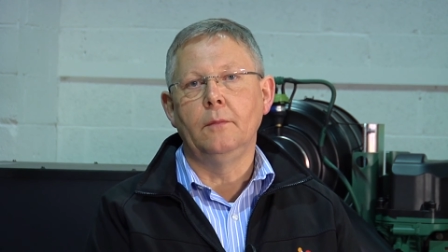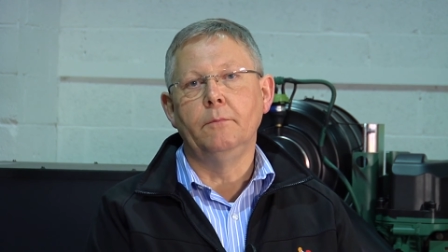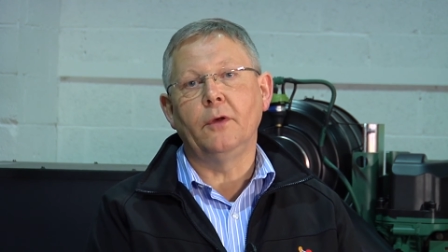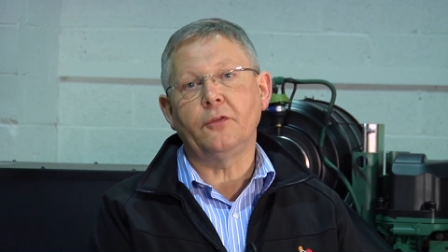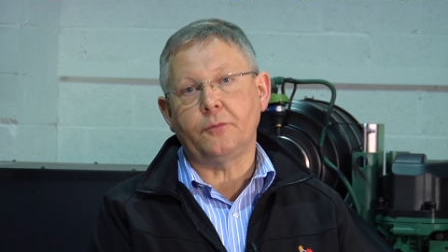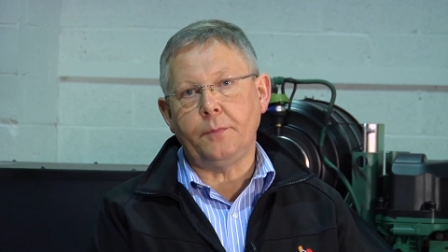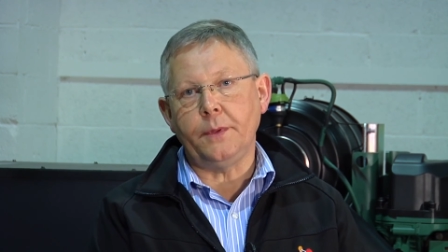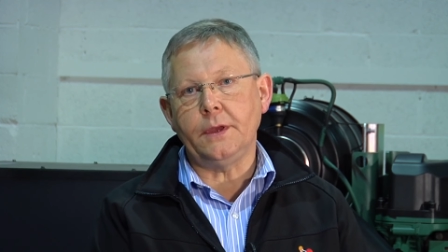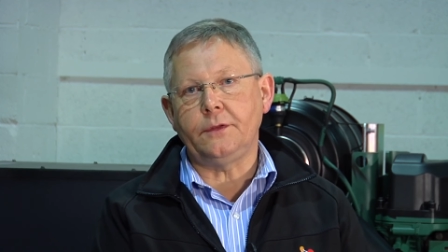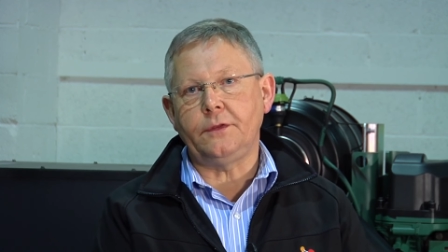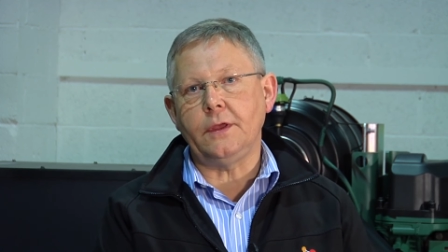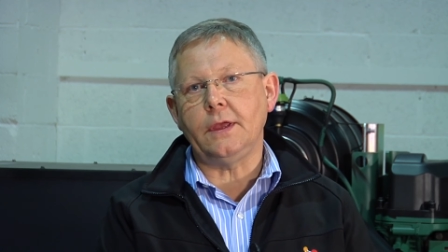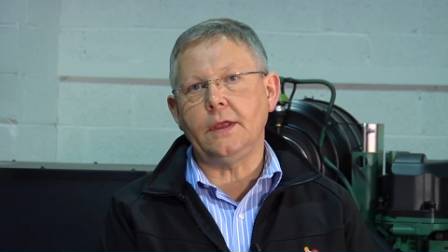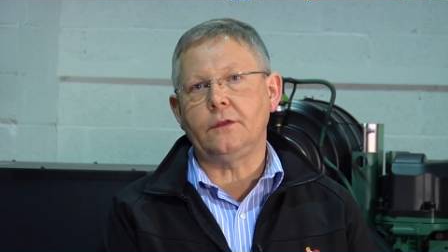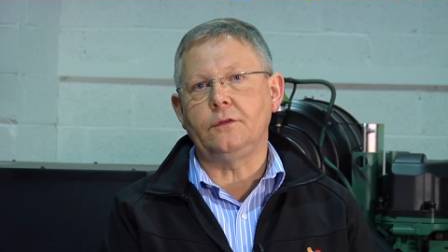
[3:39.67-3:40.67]
must be
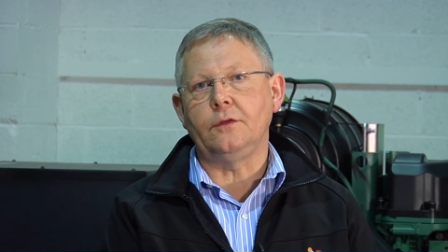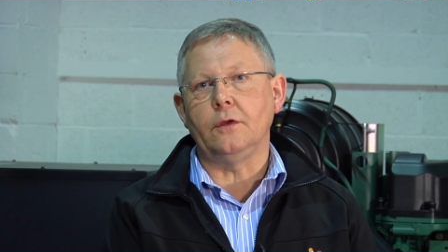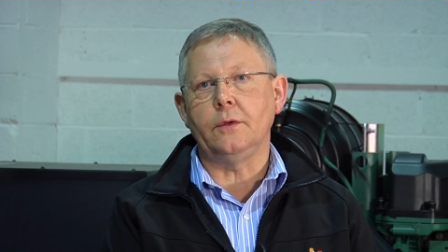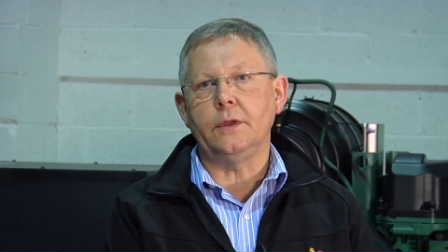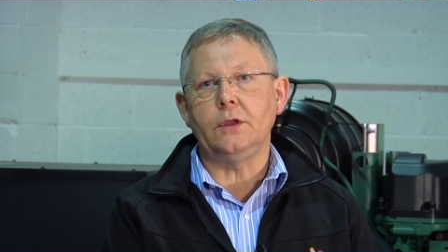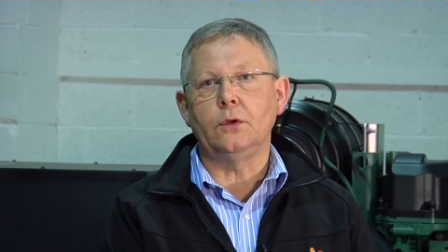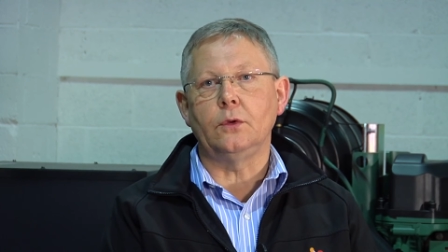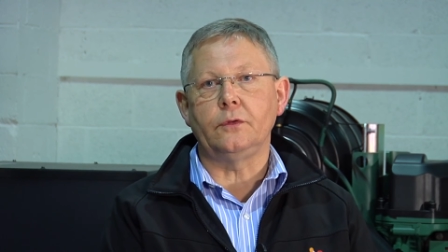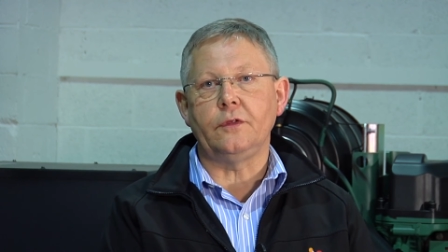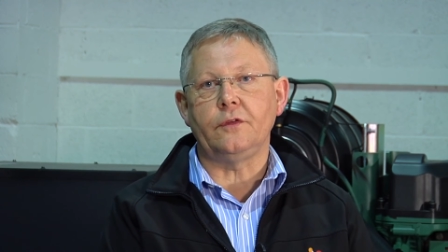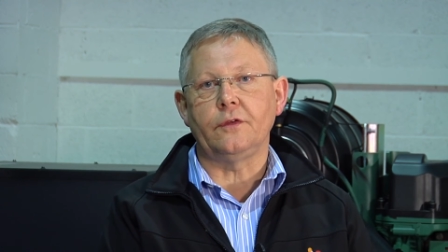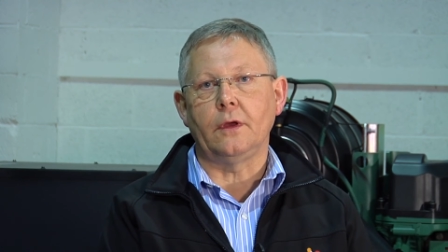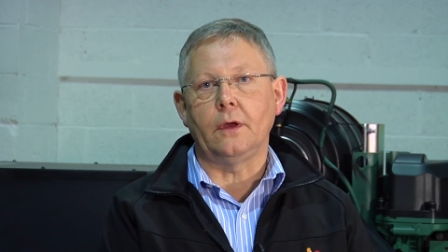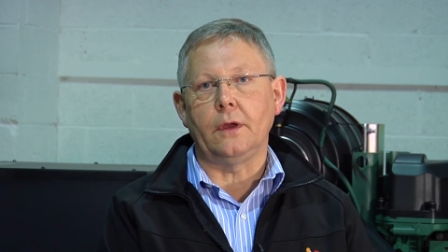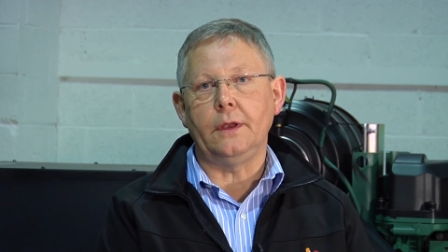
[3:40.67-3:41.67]
adhered to in your
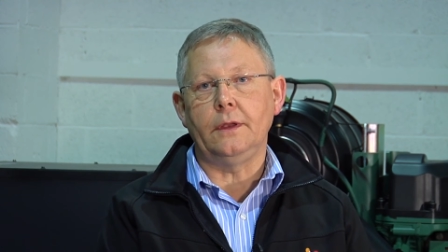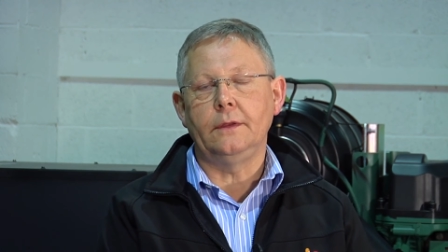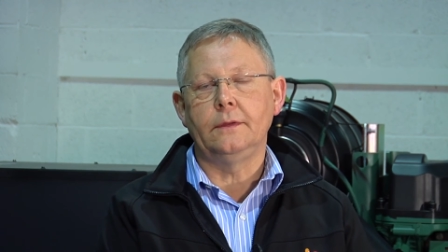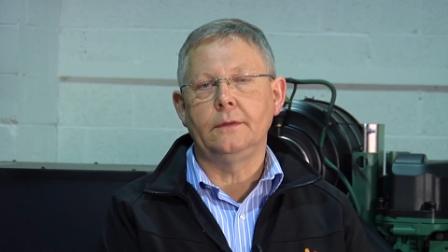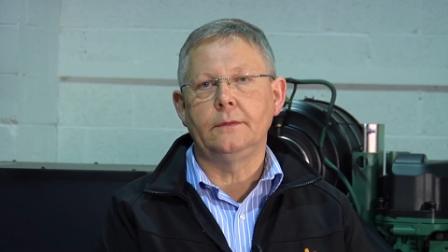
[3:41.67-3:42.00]
design.